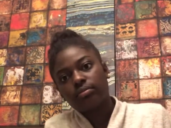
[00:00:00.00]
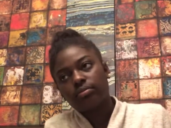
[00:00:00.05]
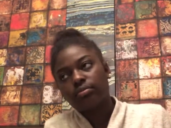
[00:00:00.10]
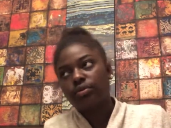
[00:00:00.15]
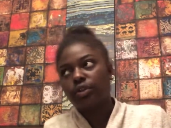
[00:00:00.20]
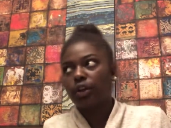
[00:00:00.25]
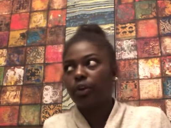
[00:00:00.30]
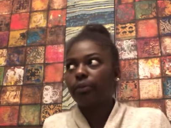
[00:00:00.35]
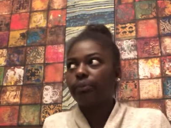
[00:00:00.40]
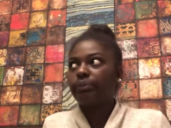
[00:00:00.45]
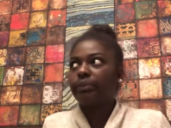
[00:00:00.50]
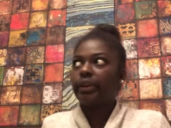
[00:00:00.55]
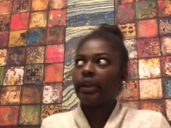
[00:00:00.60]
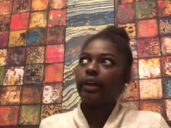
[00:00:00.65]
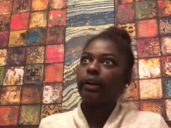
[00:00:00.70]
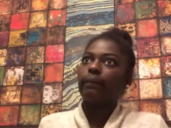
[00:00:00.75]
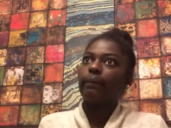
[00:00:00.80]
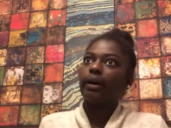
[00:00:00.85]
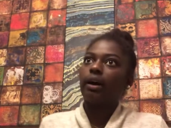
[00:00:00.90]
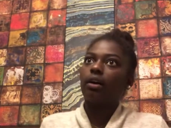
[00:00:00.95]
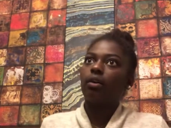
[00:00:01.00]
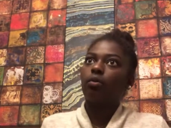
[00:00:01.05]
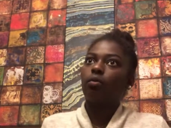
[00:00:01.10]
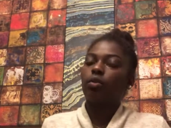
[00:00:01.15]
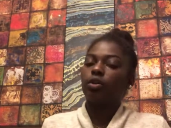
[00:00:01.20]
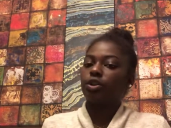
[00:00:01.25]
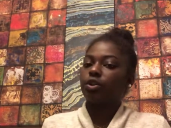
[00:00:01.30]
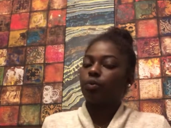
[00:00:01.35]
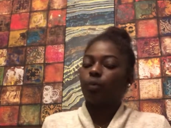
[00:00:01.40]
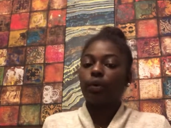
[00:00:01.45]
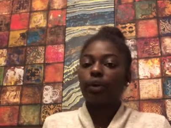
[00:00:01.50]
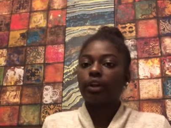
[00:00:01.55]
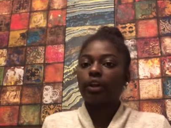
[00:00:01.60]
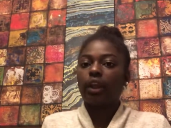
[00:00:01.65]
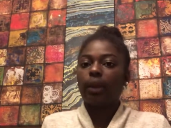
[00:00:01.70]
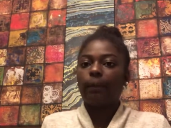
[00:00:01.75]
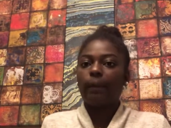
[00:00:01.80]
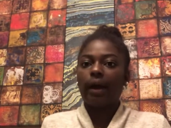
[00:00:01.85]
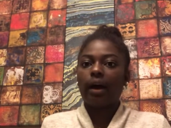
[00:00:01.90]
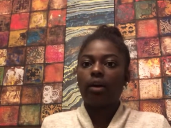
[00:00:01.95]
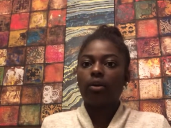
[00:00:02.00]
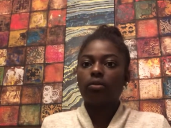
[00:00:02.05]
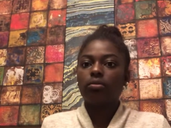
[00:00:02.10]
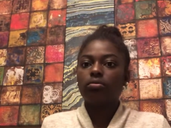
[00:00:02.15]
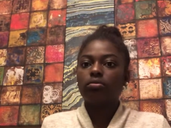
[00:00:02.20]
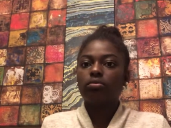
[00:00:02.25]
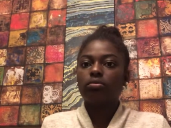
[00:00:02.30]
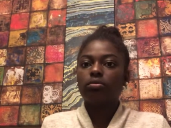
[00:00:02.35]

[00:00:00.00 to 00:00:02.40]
Don't think about what you're working about.